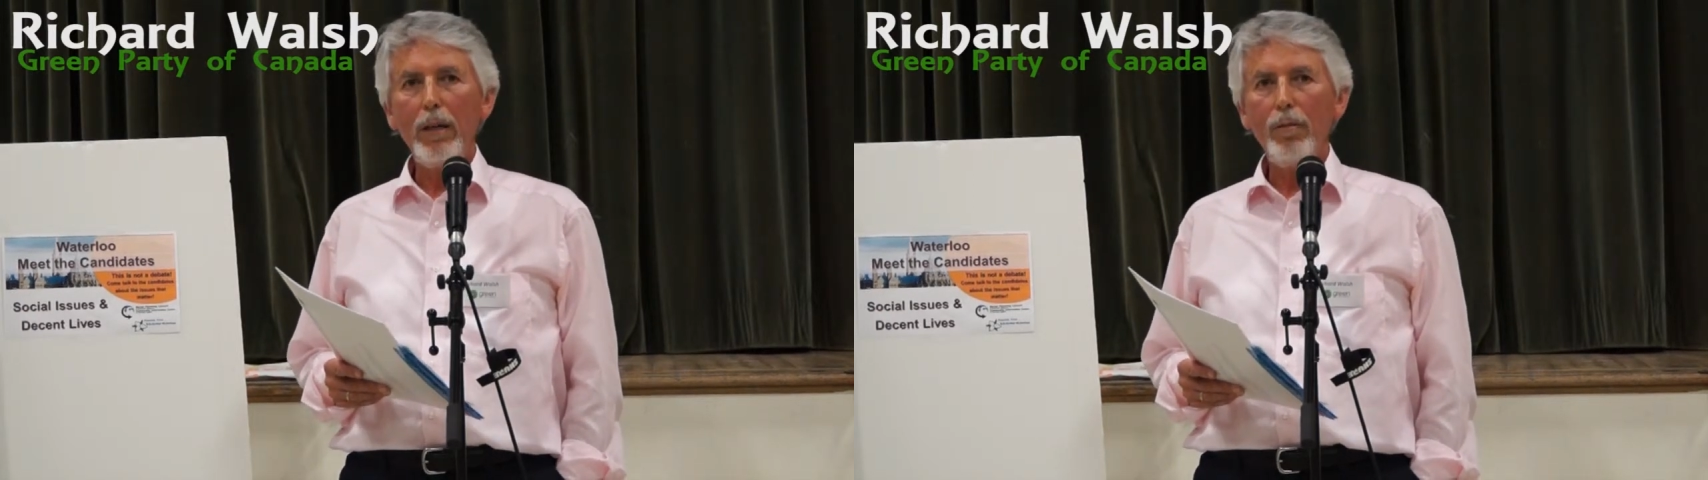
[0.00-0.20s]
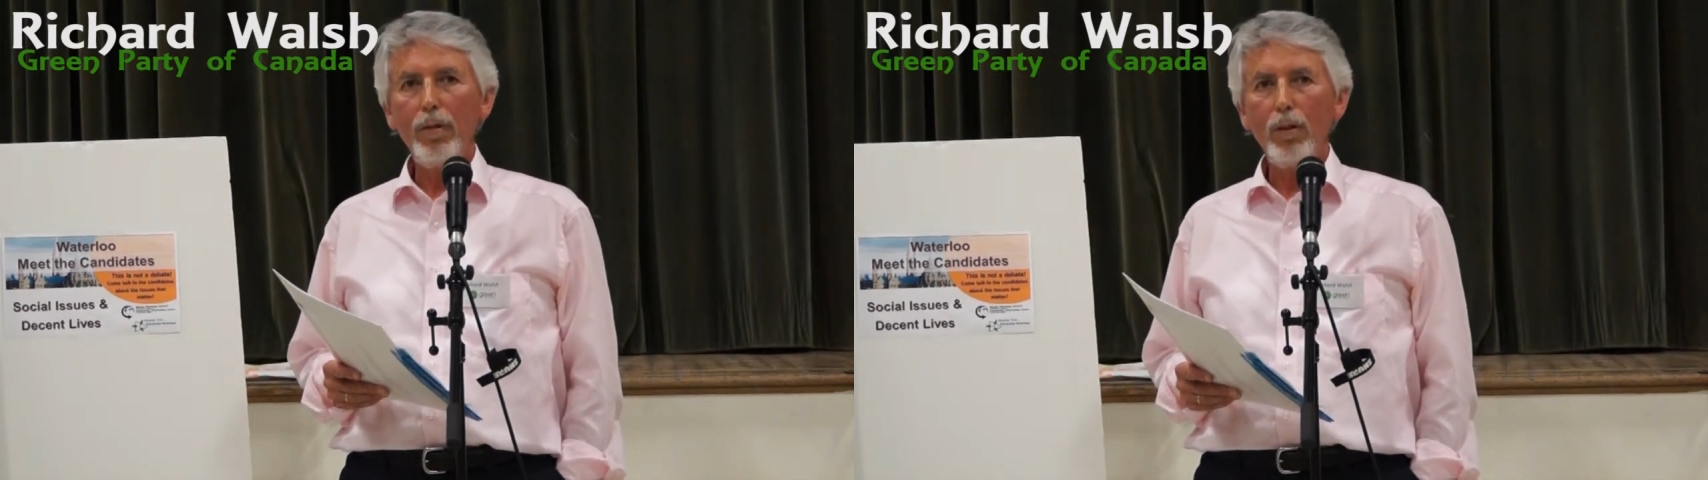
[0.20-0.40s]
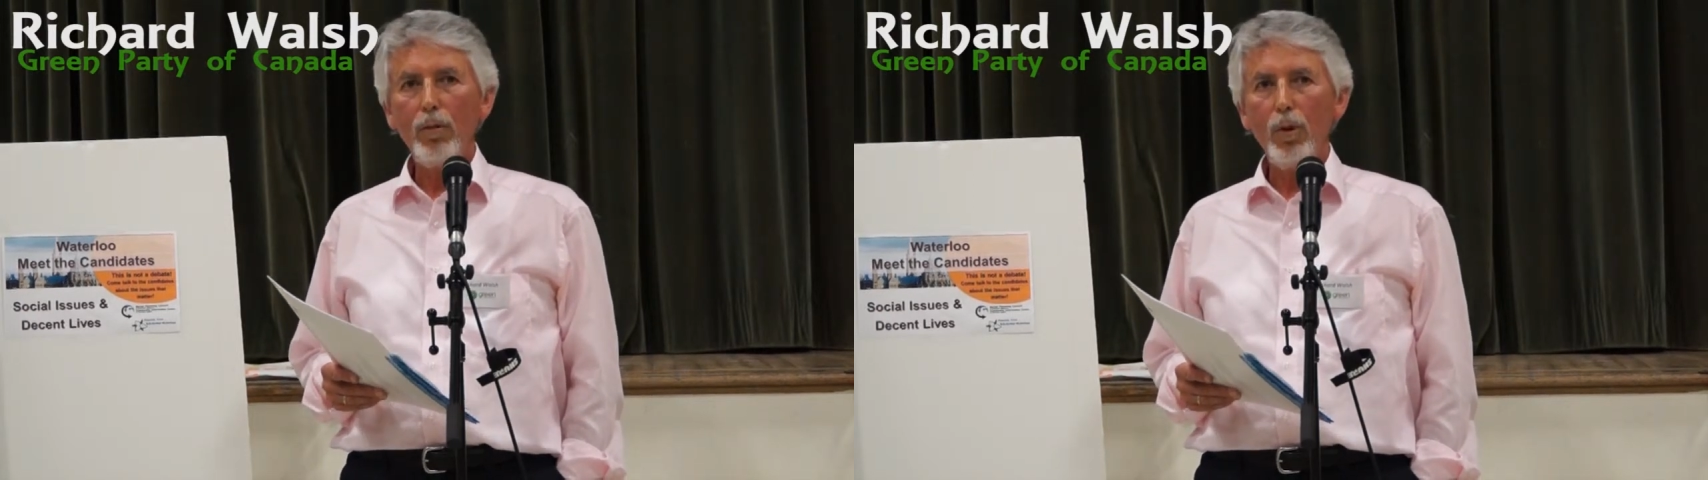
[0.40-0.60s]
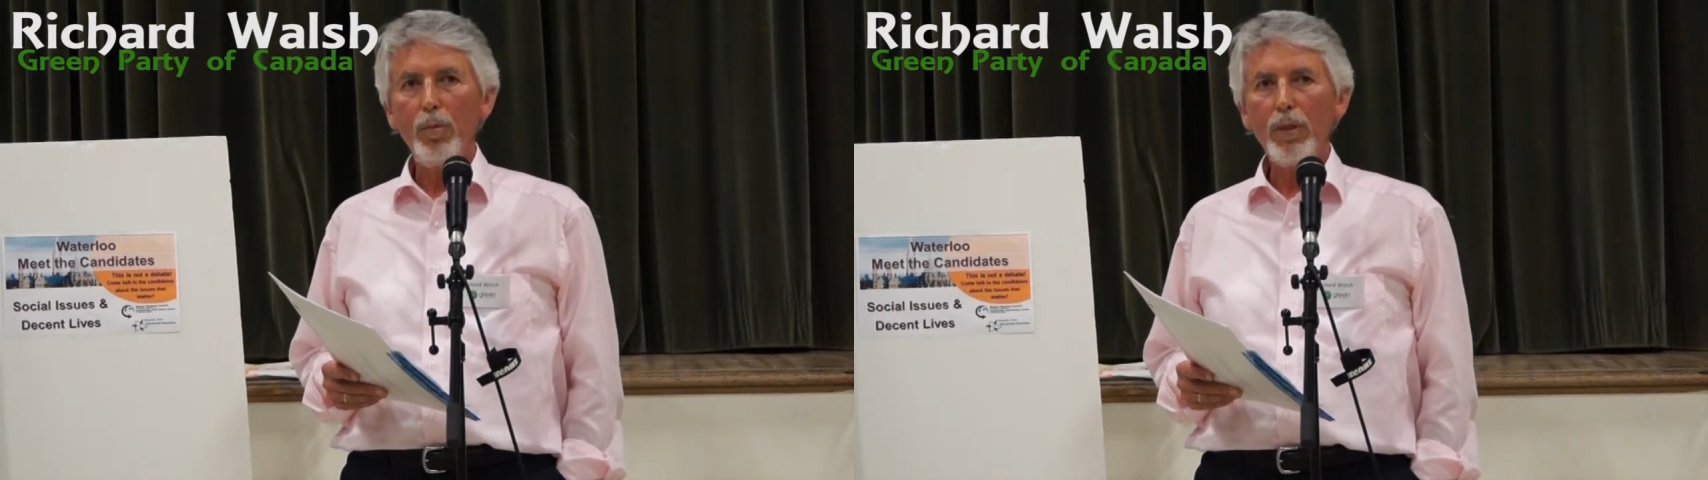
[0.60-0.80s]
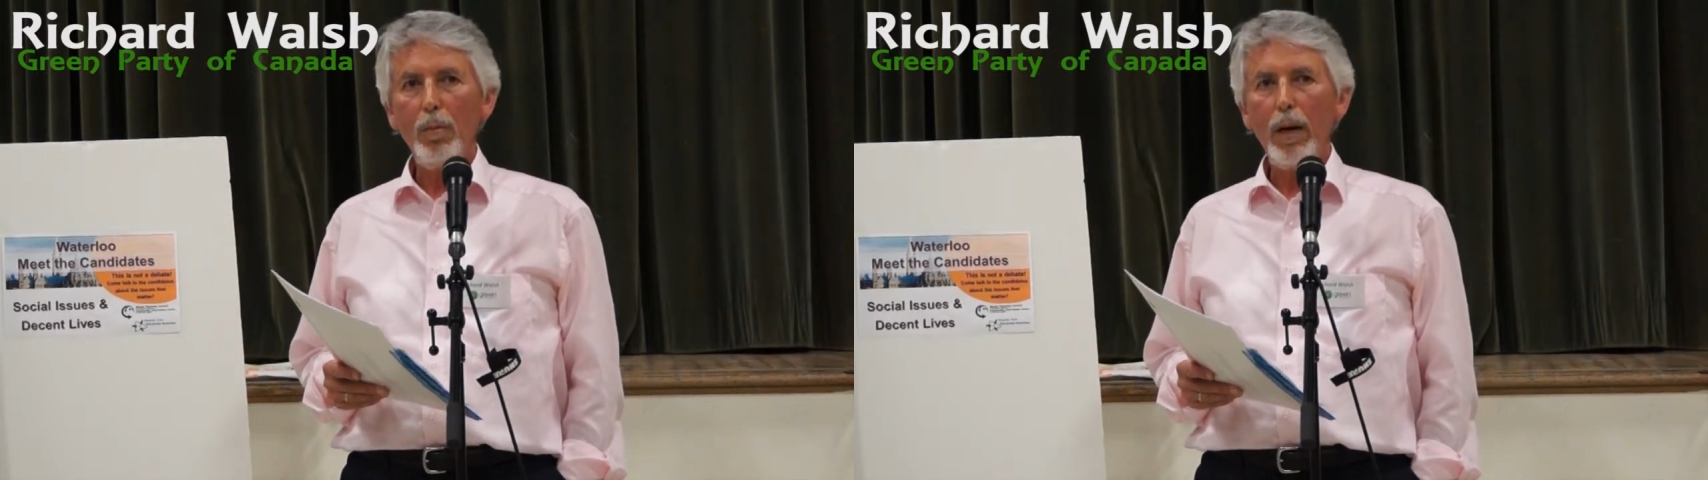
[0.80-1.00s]
different
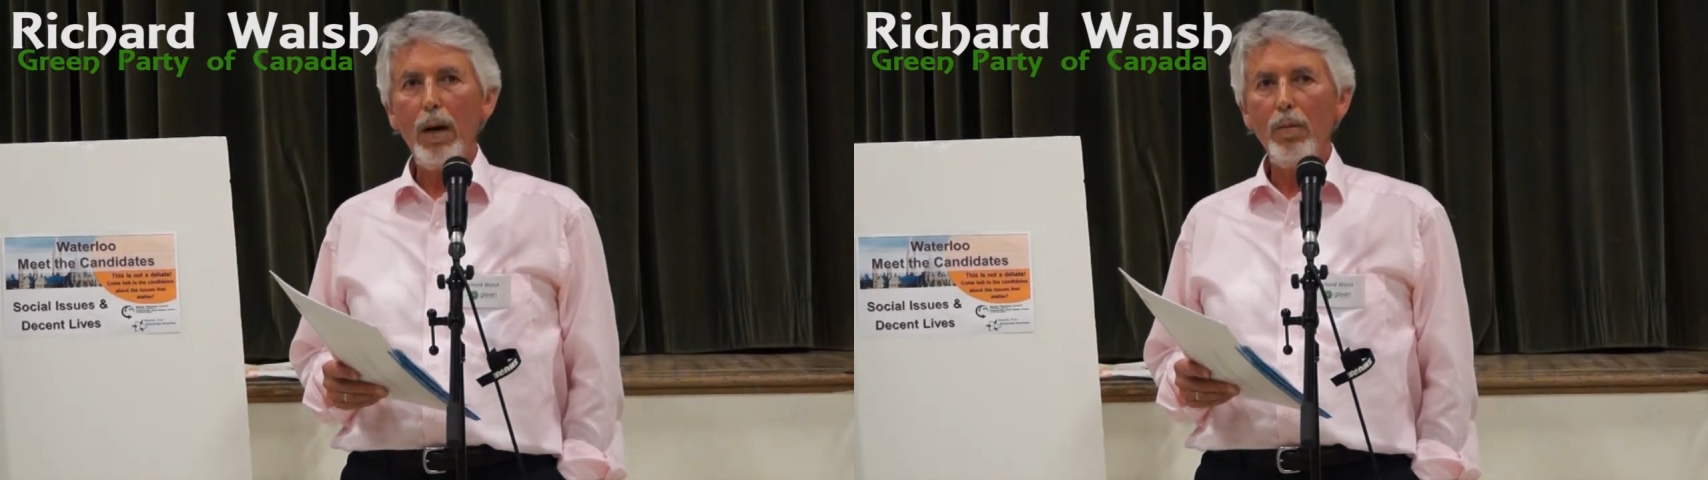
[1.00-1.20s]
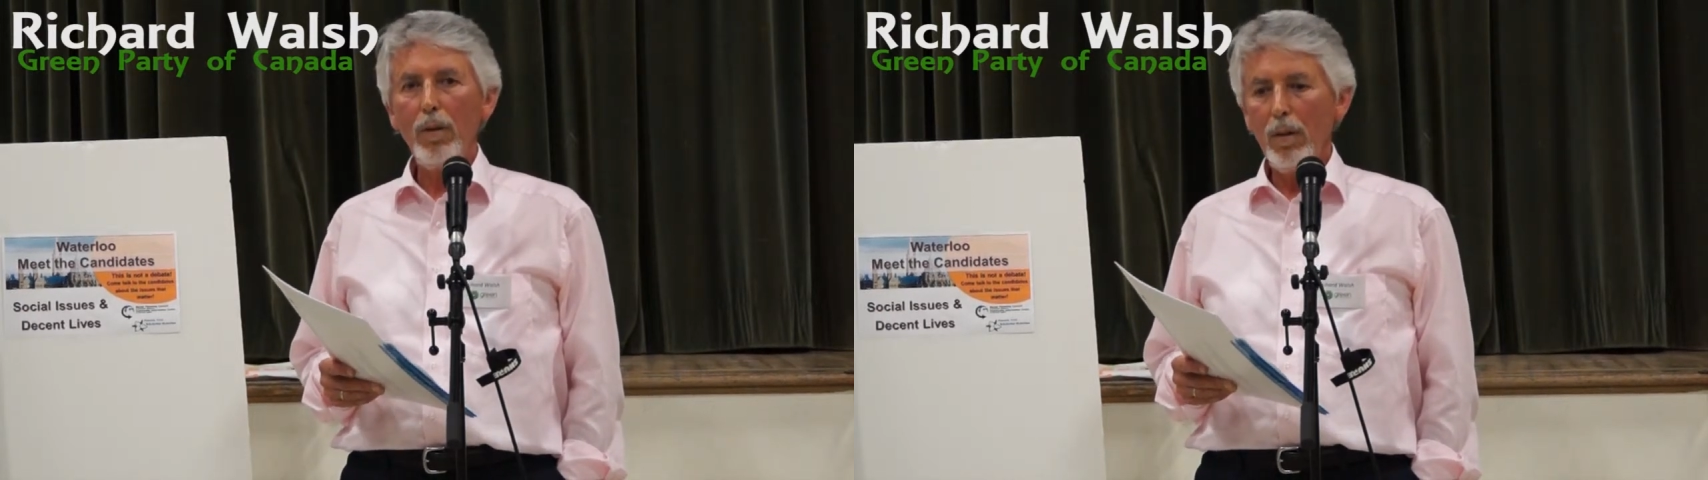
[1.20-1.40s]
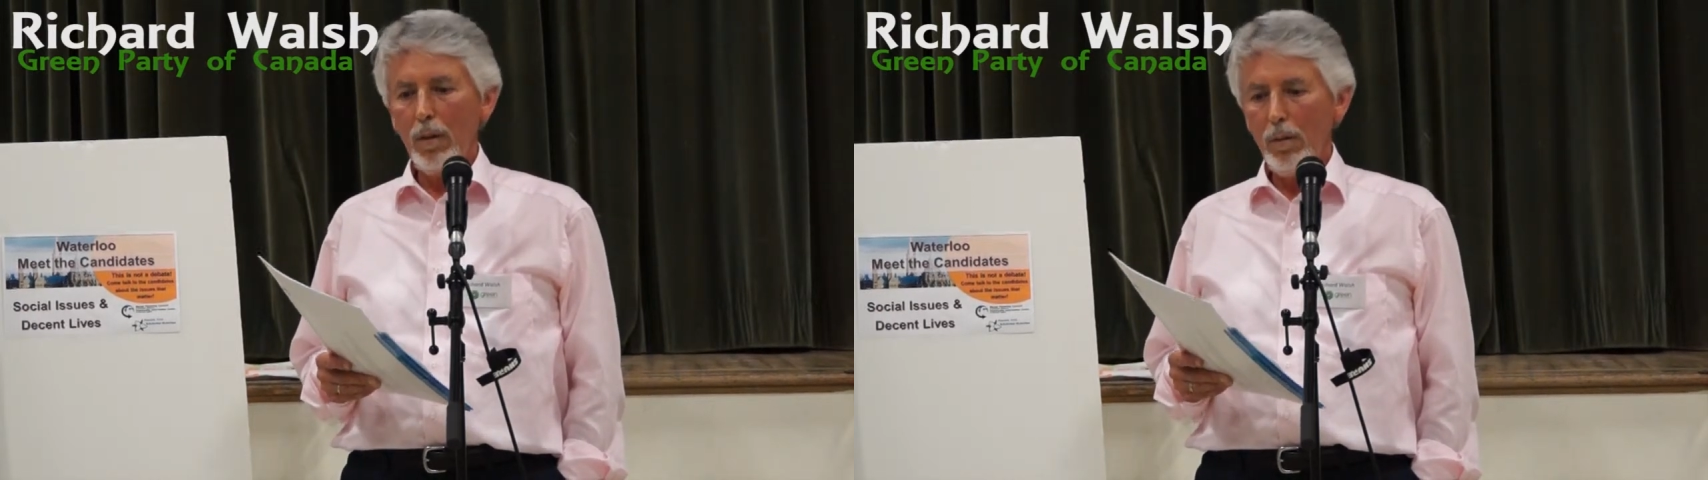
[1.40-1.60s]
groups about